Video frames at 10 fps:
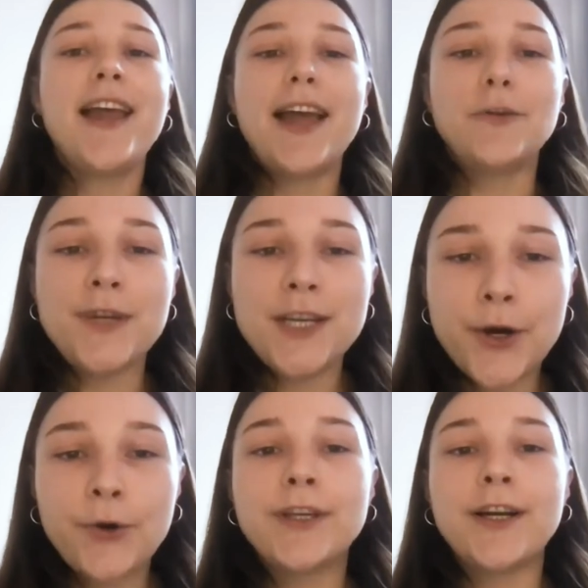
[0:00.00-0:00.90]
And we
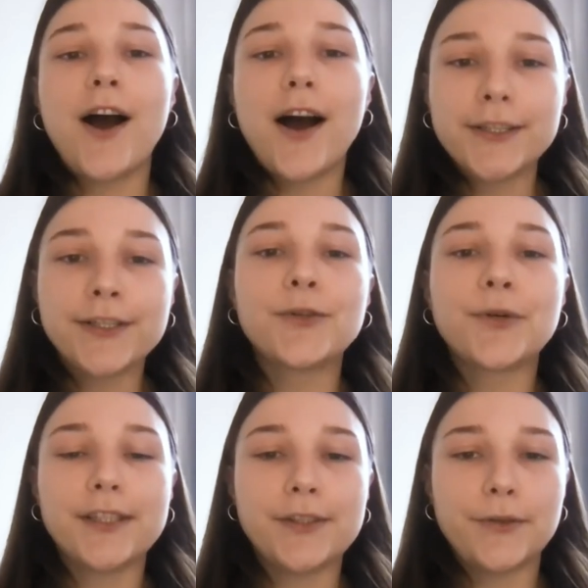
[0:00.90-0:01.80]
know there are other
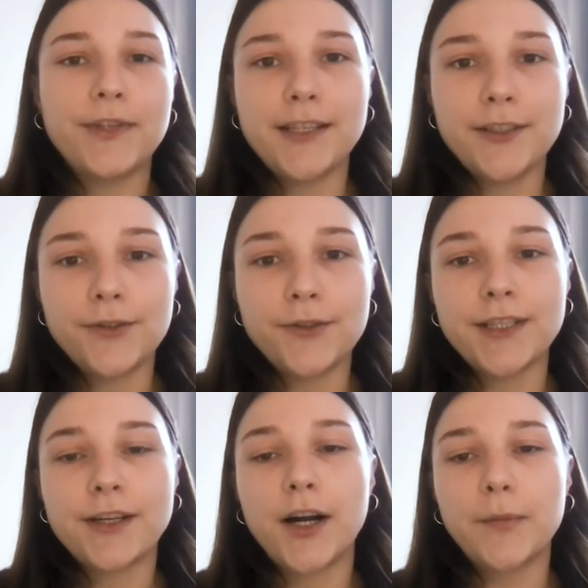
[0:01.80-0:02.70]
sources of the
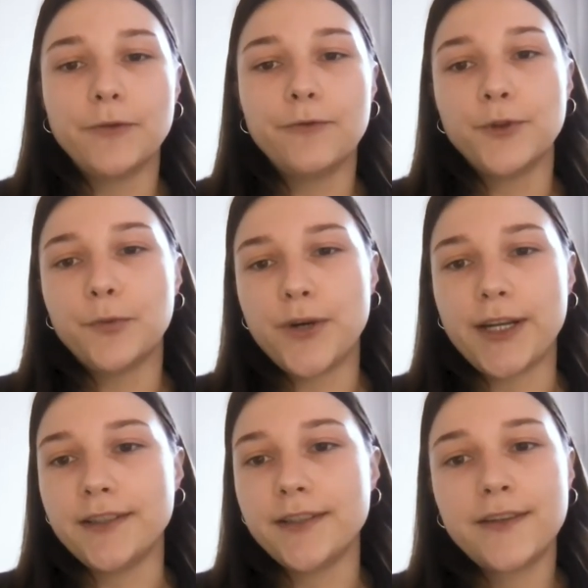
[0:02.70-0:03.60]
industry's carbon
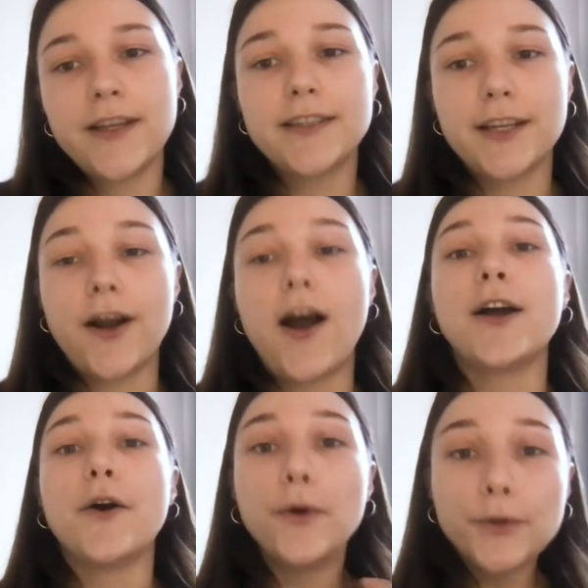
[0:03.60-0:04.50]
footprint that
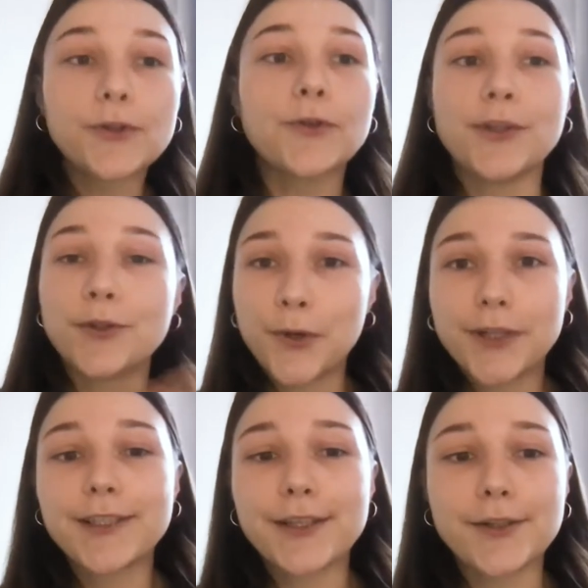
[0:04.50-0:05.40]
are also the
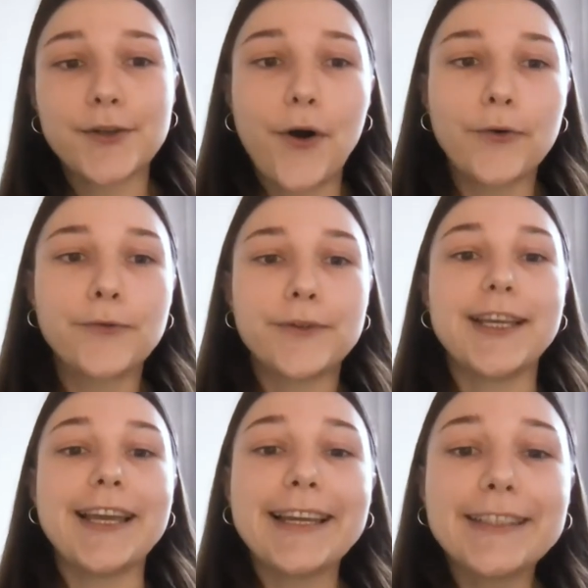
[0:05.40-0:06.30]
sources of
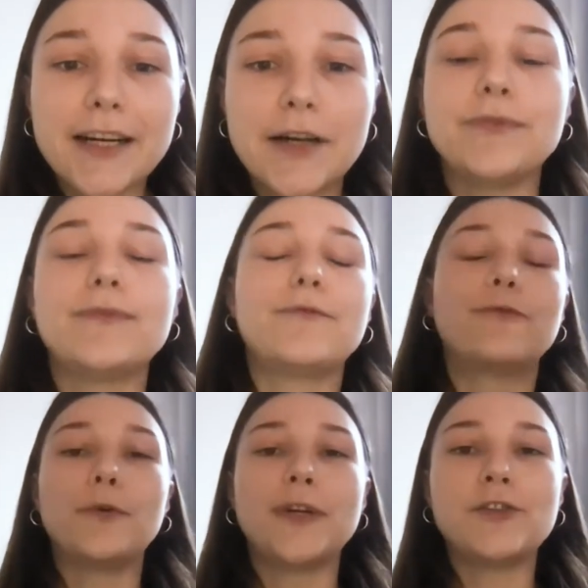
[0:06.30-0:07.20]
the income
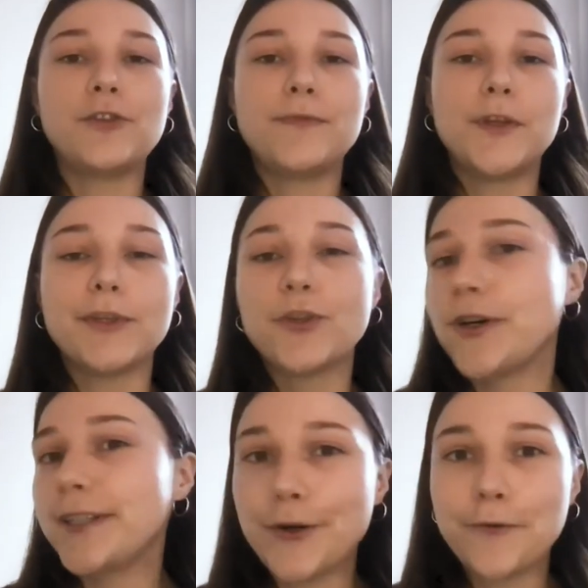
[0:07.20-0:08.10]
for which the
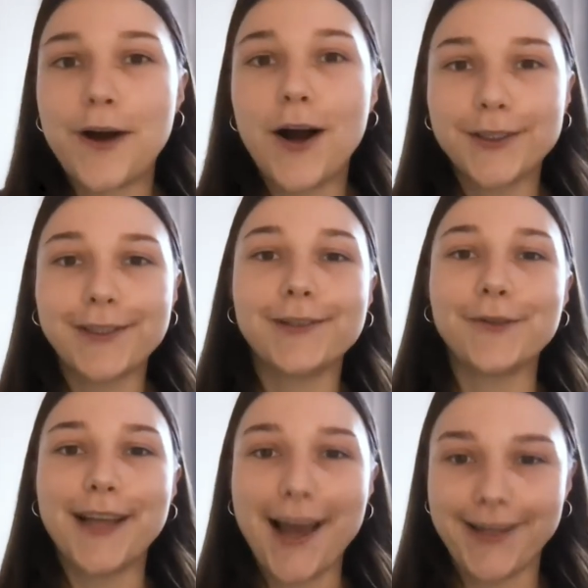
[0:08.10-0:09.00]
majority of artists
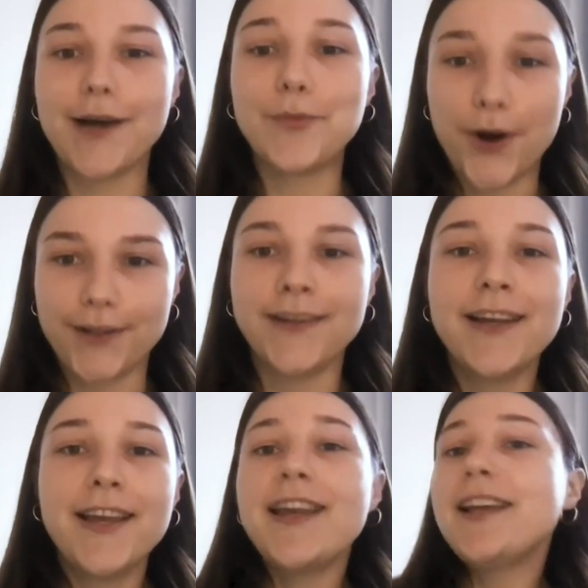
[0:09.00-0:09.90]
rely upon,
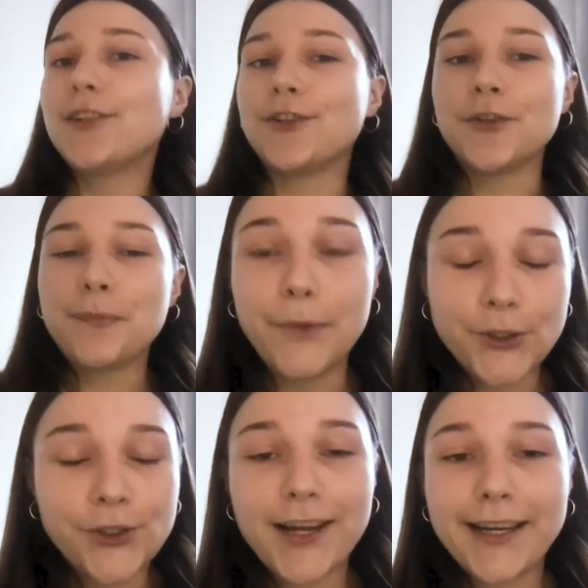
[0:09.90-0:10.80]
such as
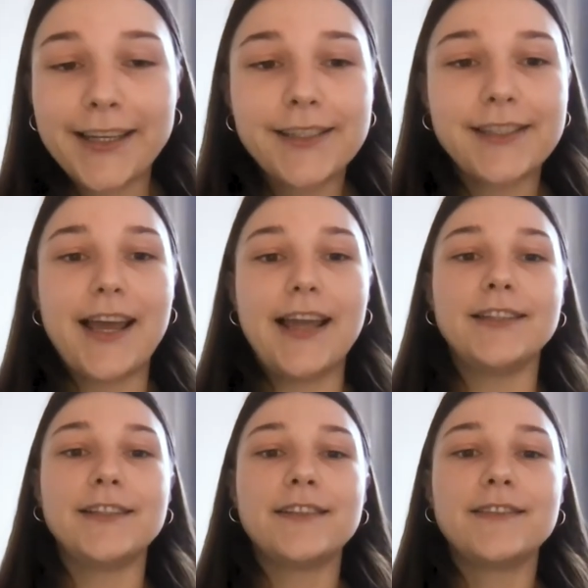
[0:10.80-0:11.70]
merchandise
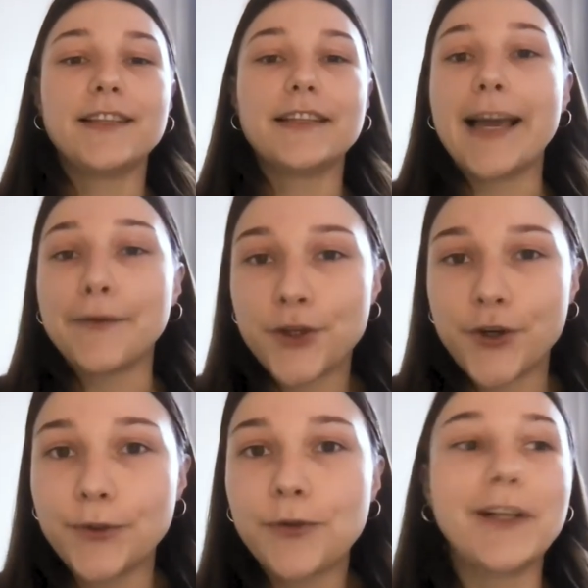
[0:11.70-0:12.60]
and live
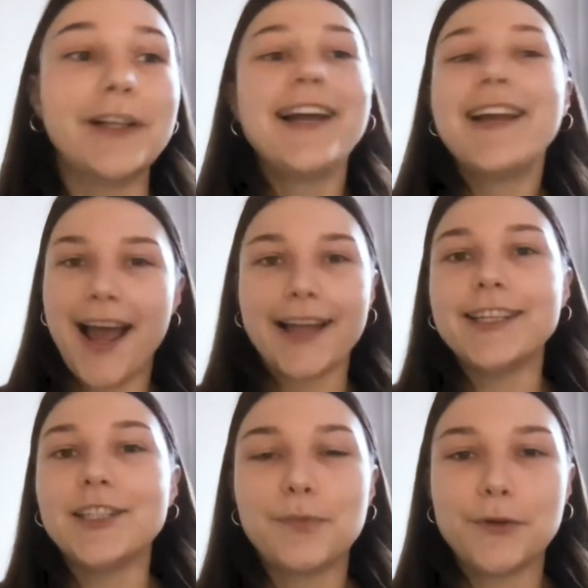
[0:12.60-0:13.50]
shows, well, at
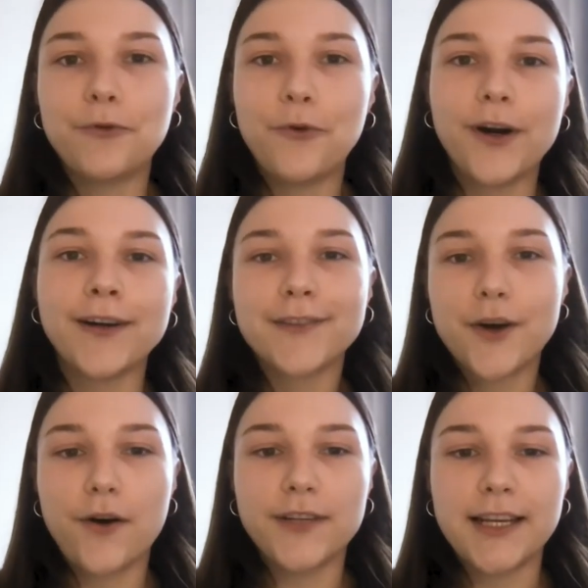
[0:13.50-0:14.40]
least before
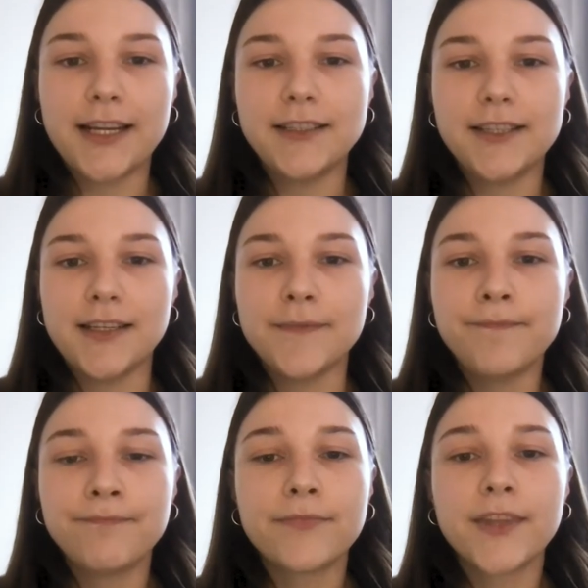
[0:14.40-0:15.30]

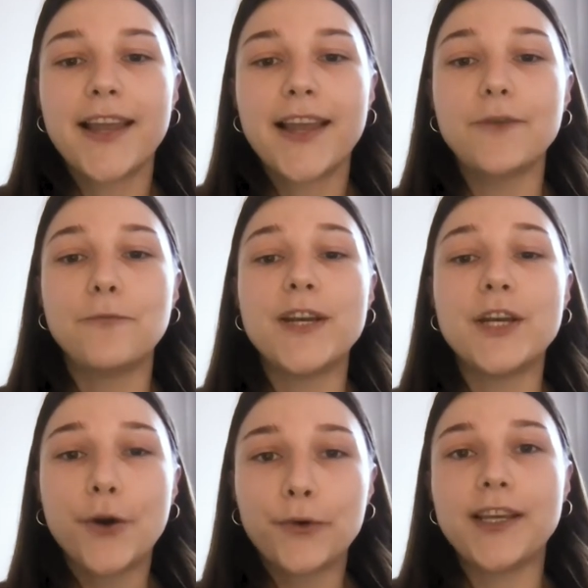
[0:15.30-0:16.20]
COVID-19. And we
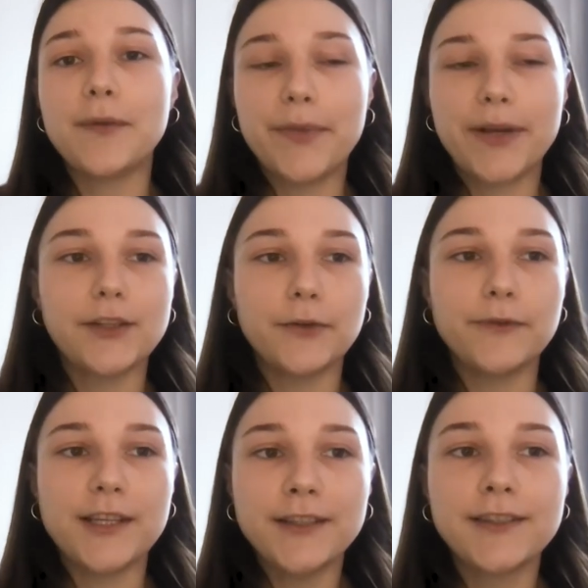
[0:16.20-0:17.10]
know the impact of
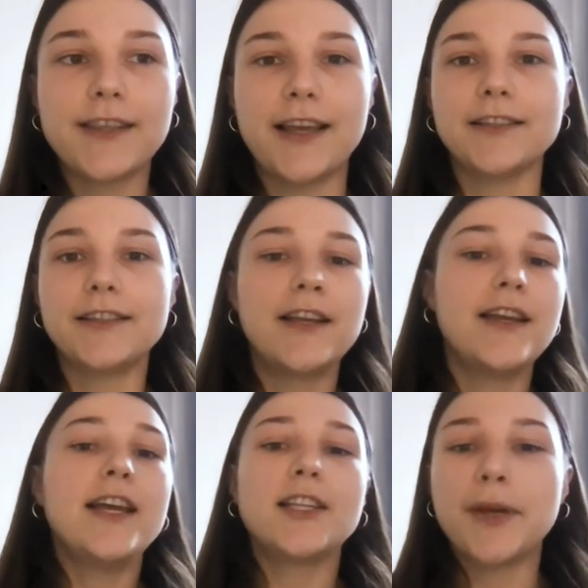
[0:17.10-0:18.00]
these things,
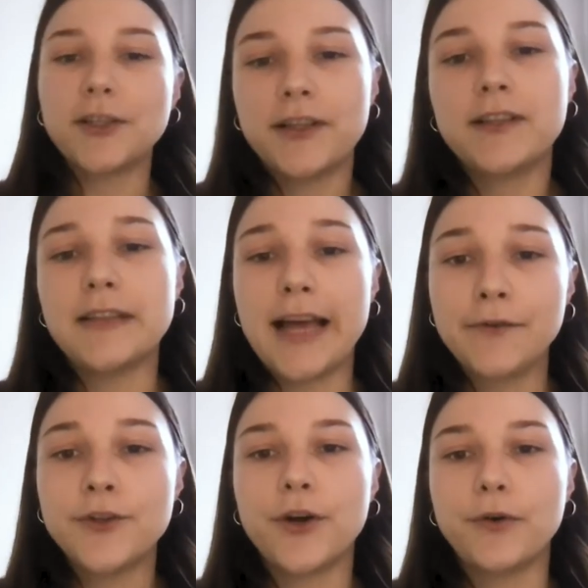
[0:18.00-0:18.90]
especially the
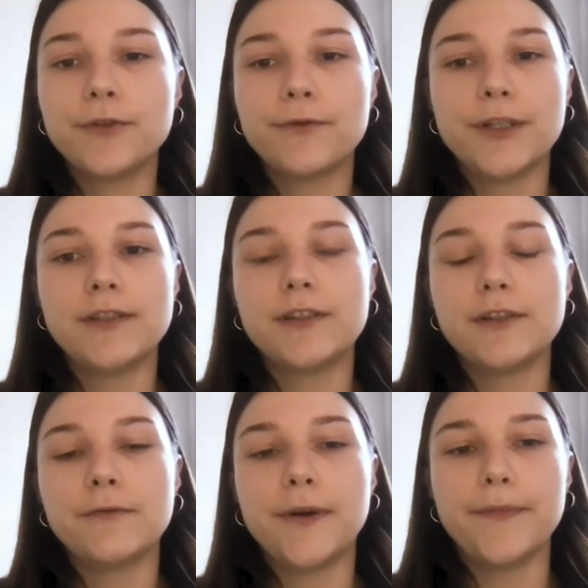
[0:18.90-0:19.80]
live shows, for
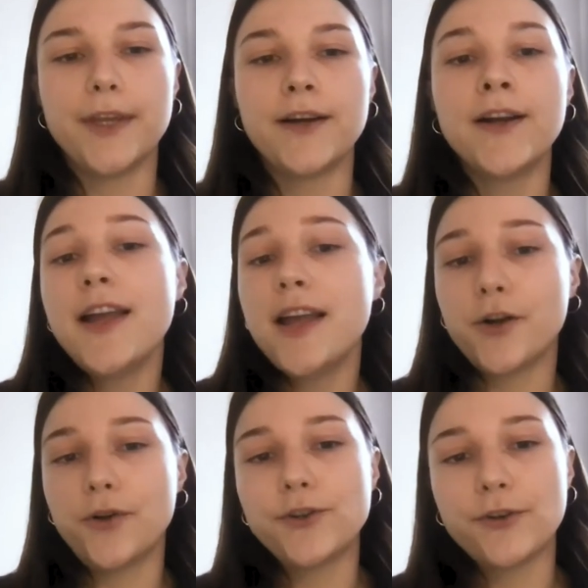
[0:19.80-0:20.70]
instance, from the
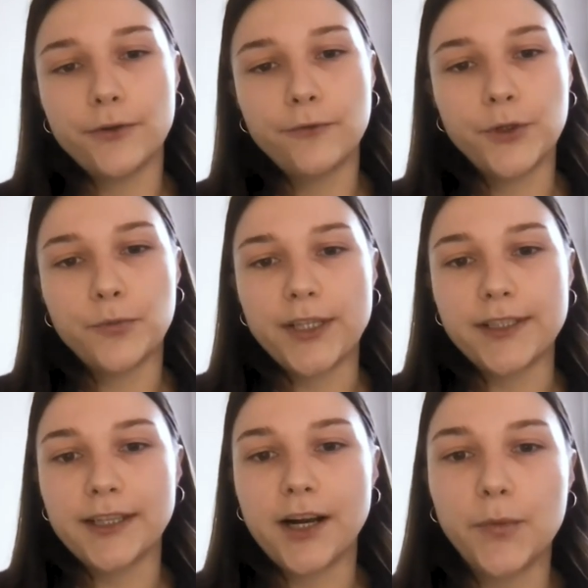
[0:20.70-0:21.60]
ecological footprint
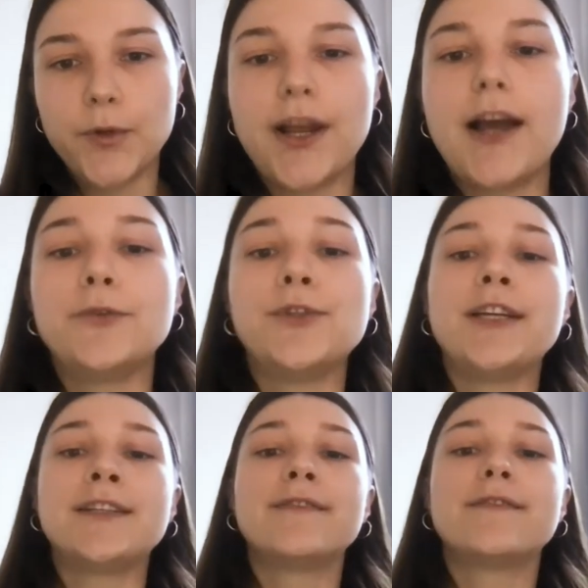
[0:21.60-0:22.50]
and carbon
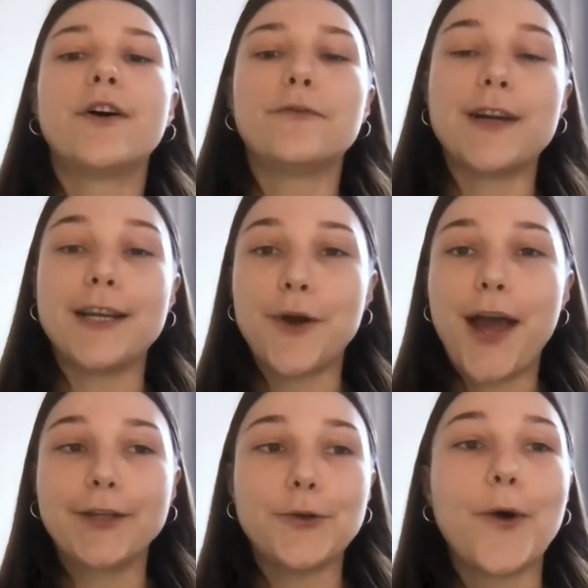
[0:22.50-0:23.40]
audit of
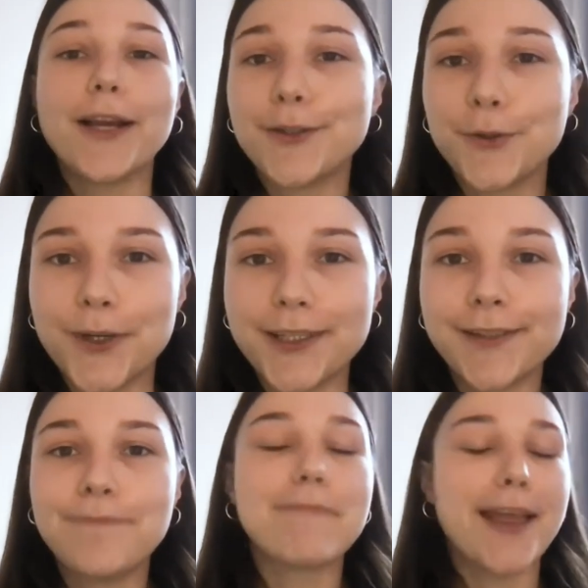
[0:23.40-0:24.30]
Radiohead US
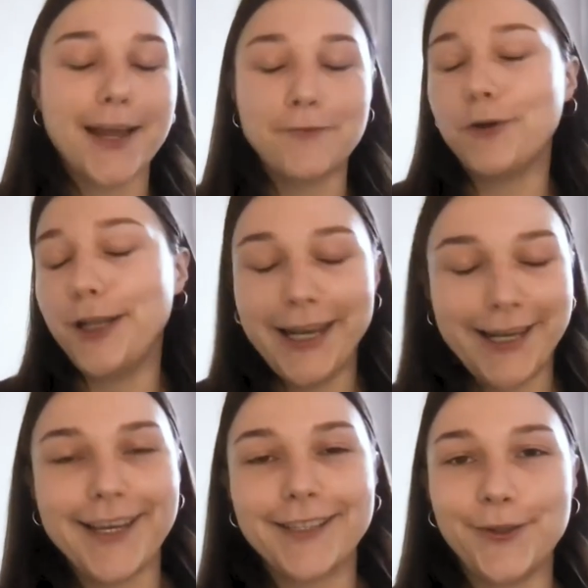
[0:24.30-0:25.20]
tours. Again, we'll
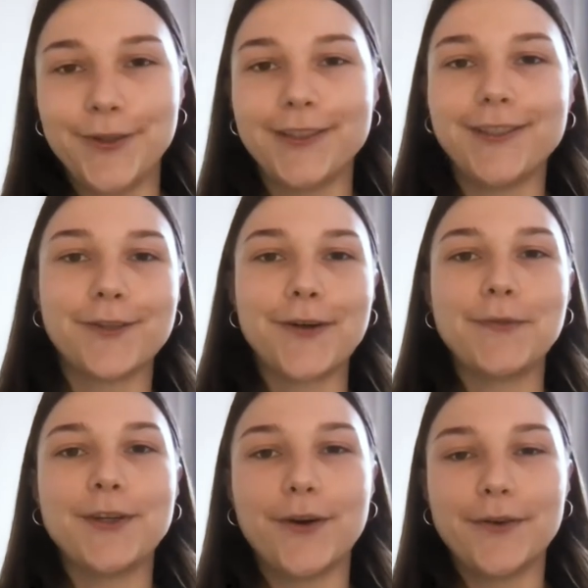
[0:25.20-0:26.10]
link to the
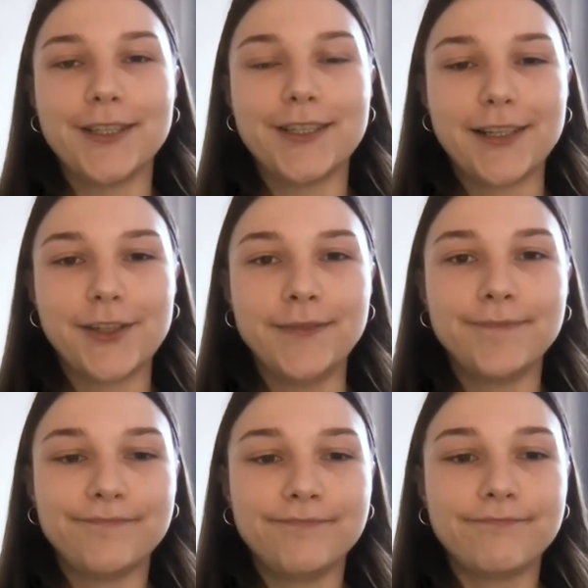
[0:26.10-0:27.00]
description of the session.